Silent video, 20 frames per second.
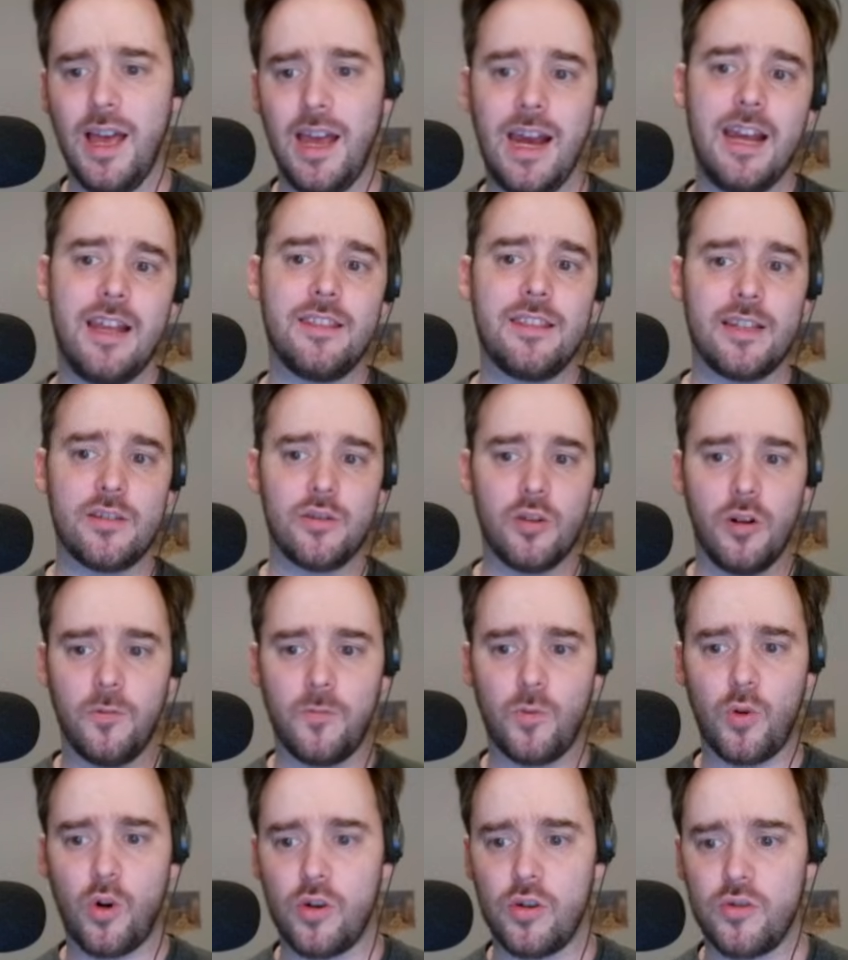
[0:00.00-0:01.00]
and that's of
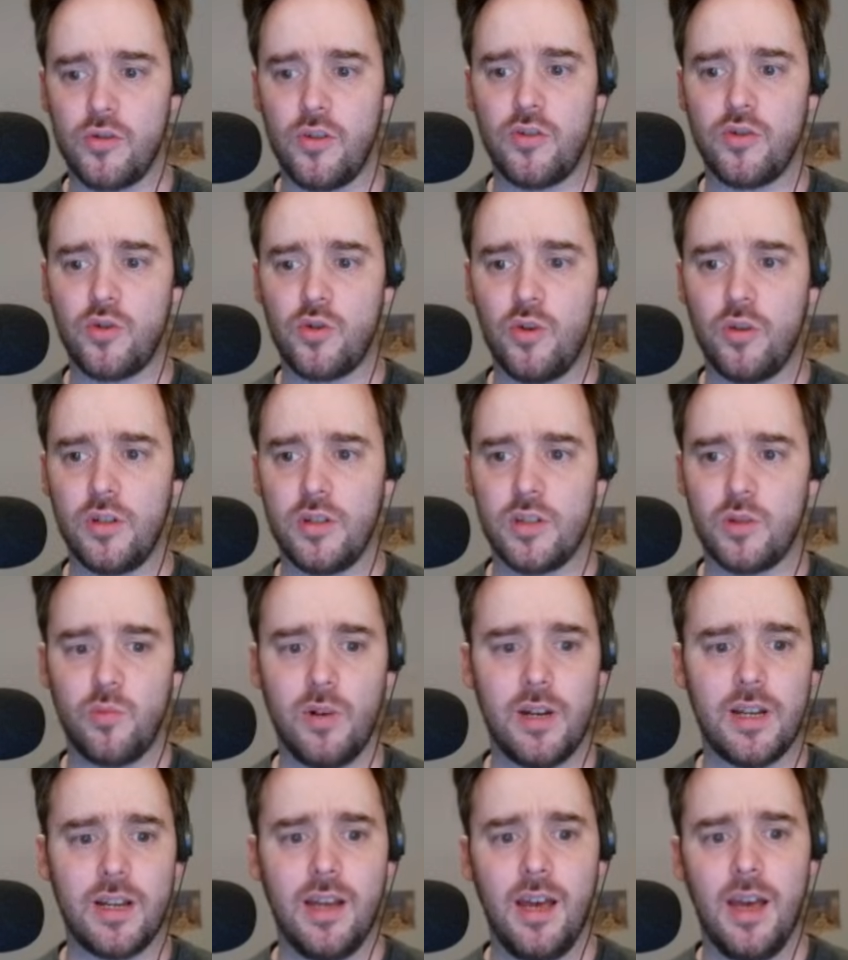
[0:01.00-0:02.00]
course the strongest
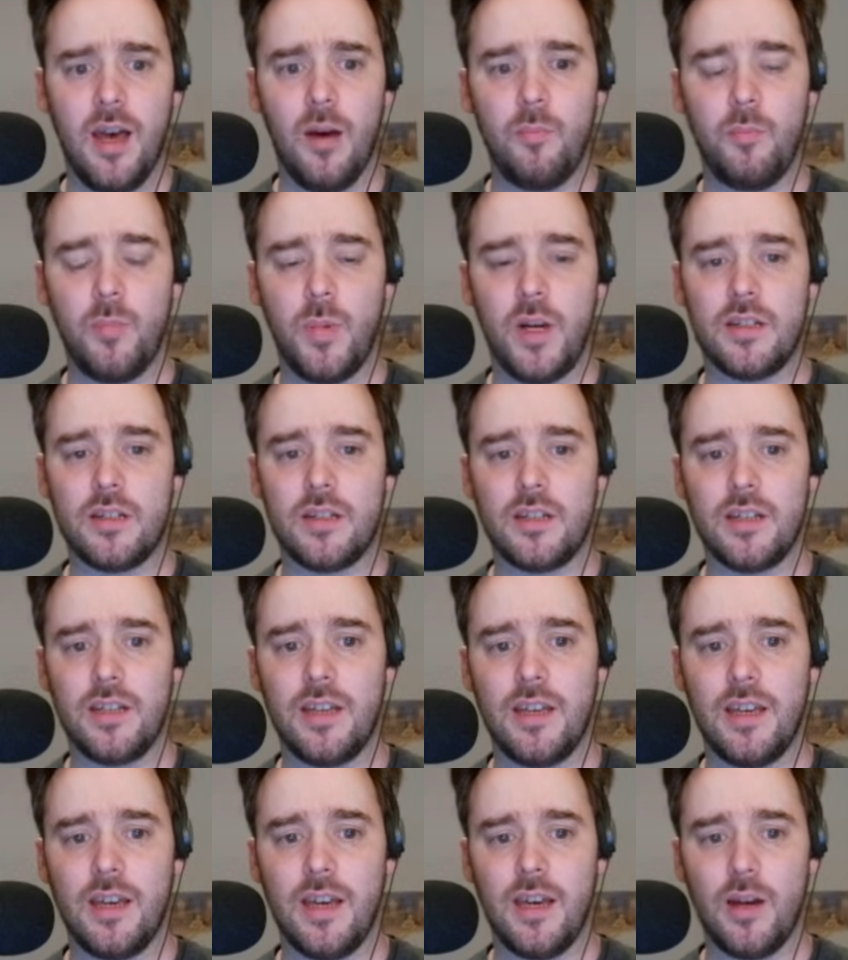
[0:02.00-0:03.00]
one, but
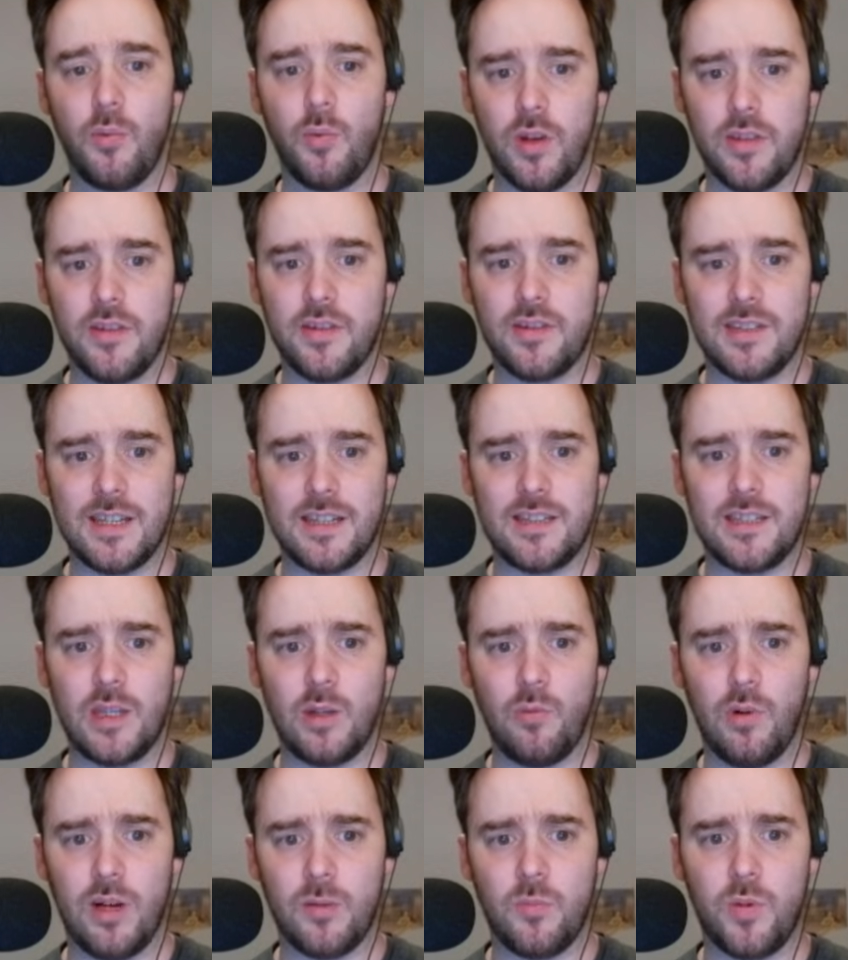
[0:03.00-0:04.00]
with
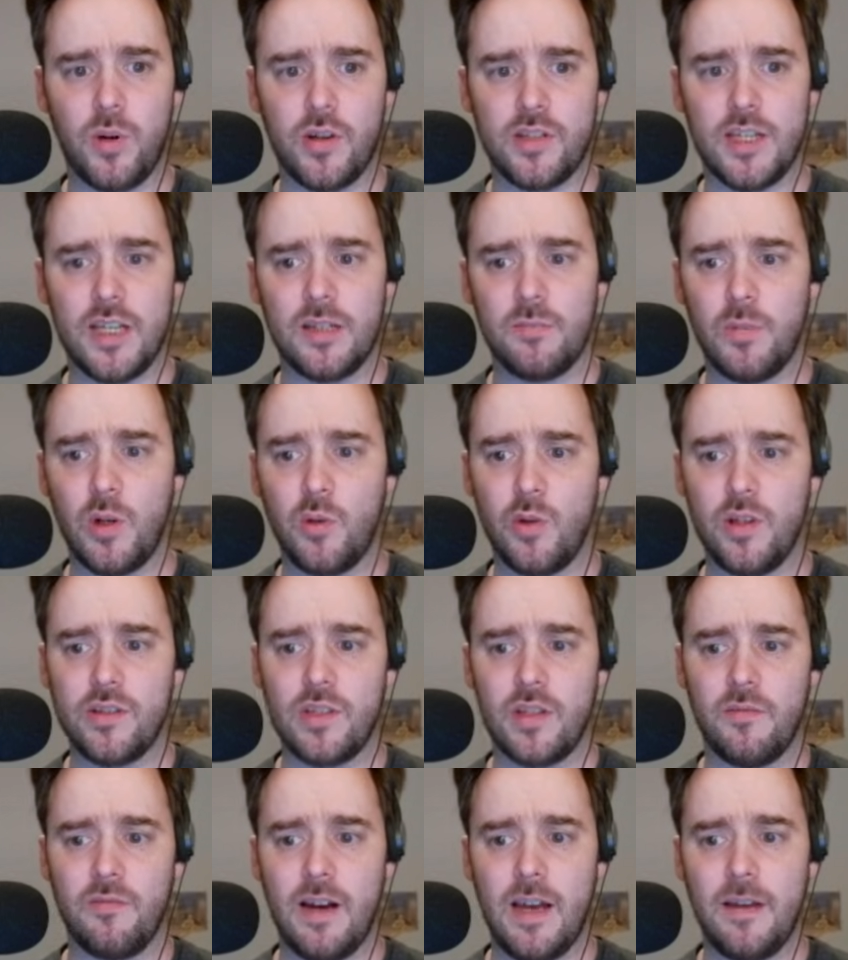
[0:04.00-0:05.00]
61% Marine
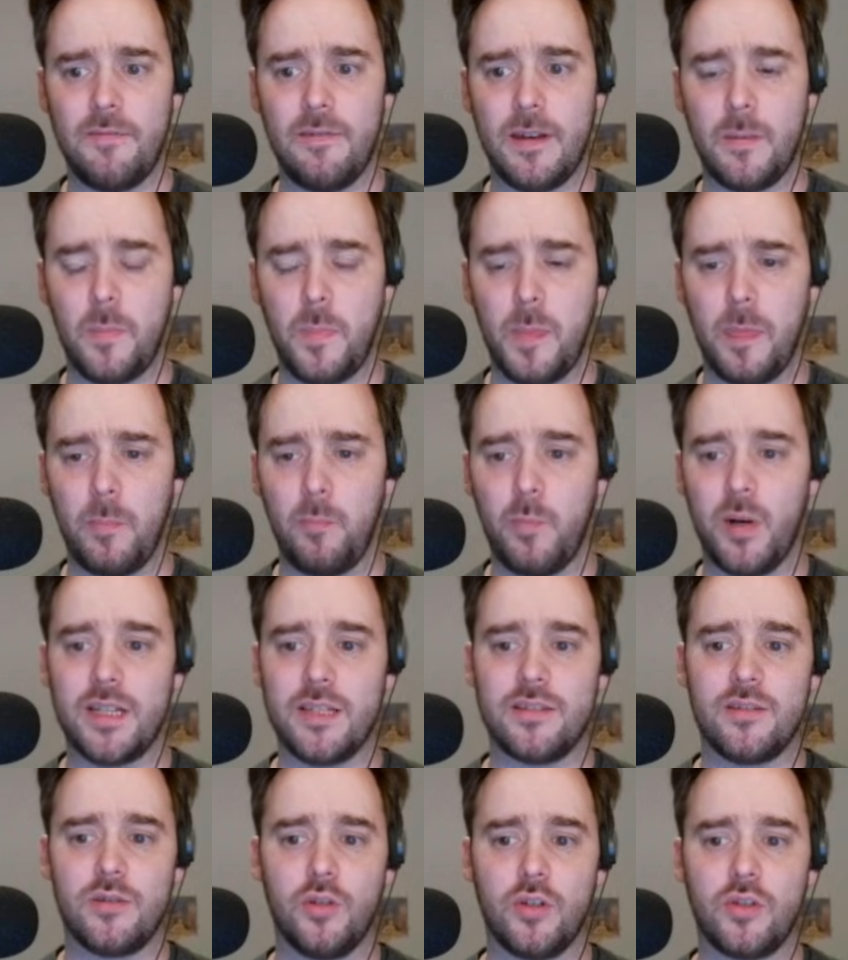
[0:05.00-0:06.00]
surviving, but
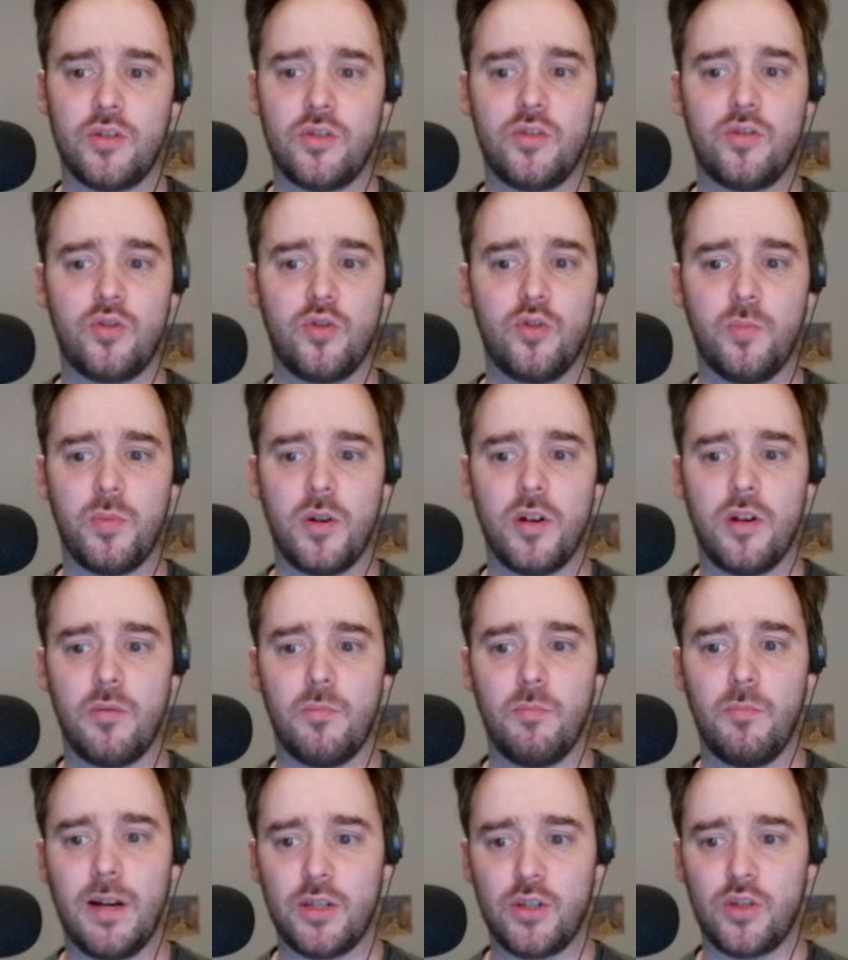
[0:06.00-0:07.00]
it's not super
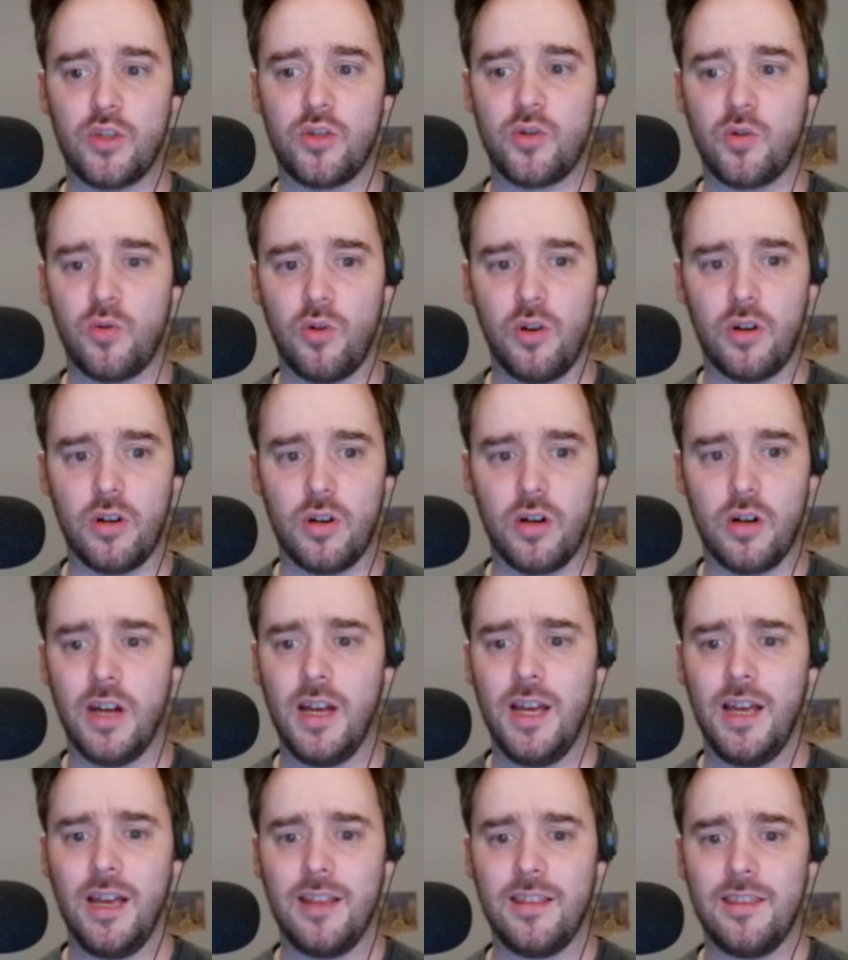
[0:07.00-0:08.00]
much stronger
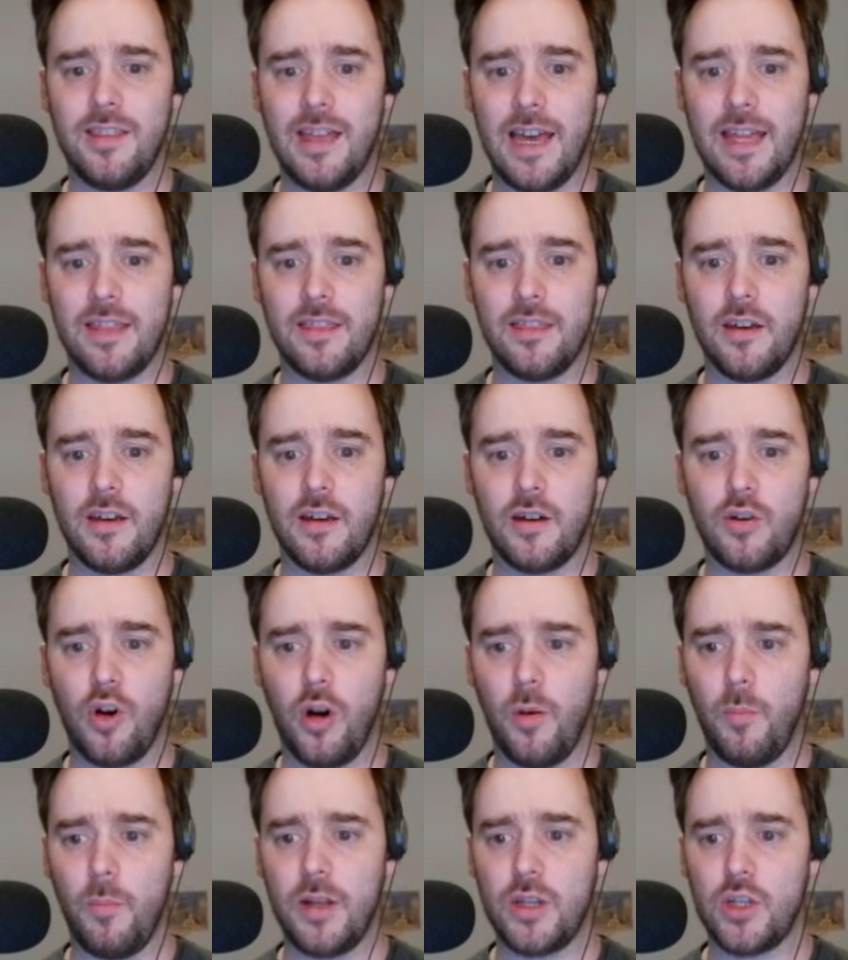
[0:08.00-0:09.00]
than the
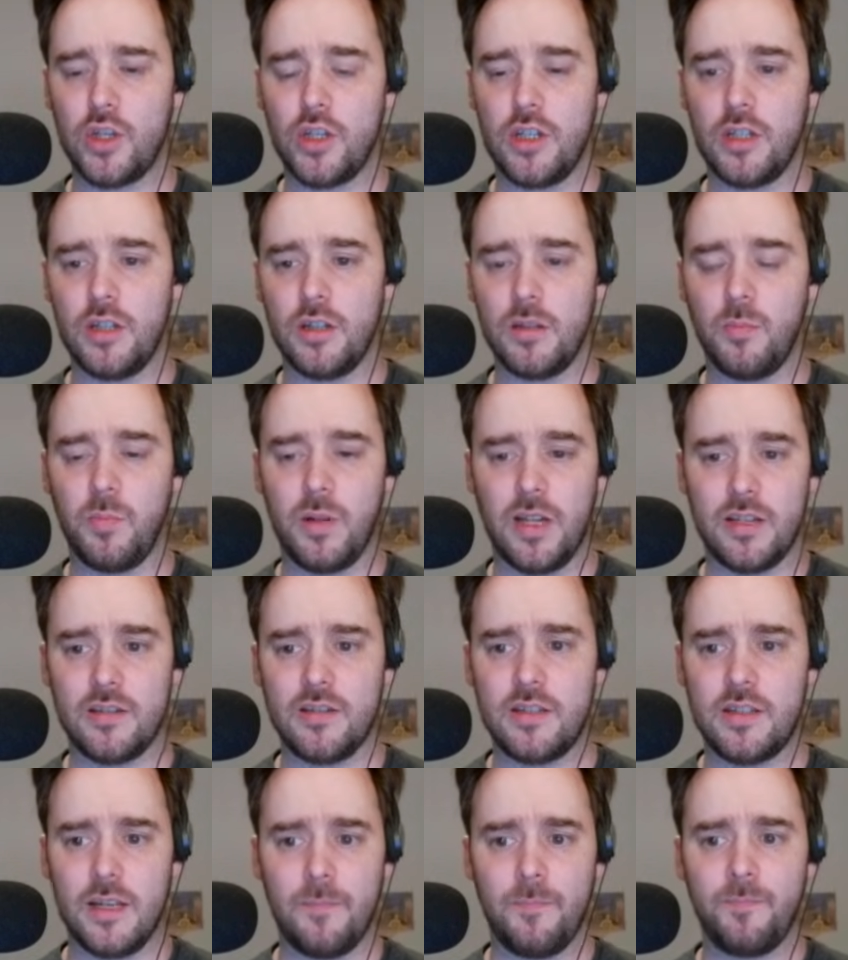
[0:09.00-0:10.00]
combat shield plus
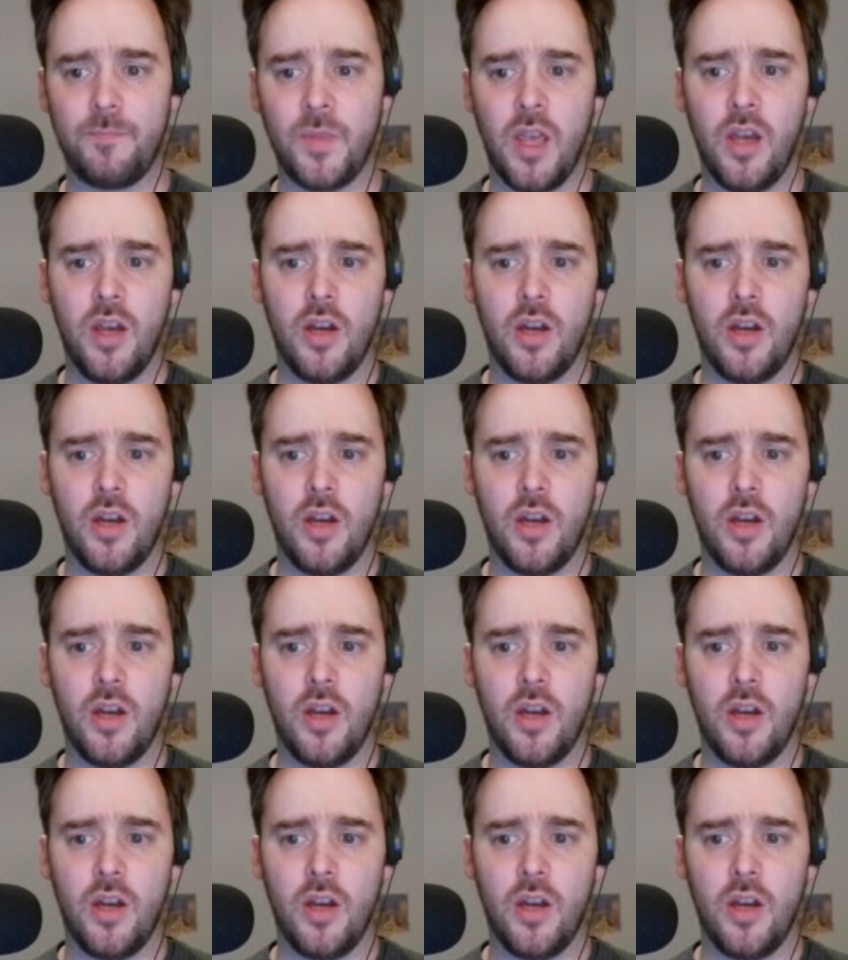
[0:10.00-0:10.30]
stim.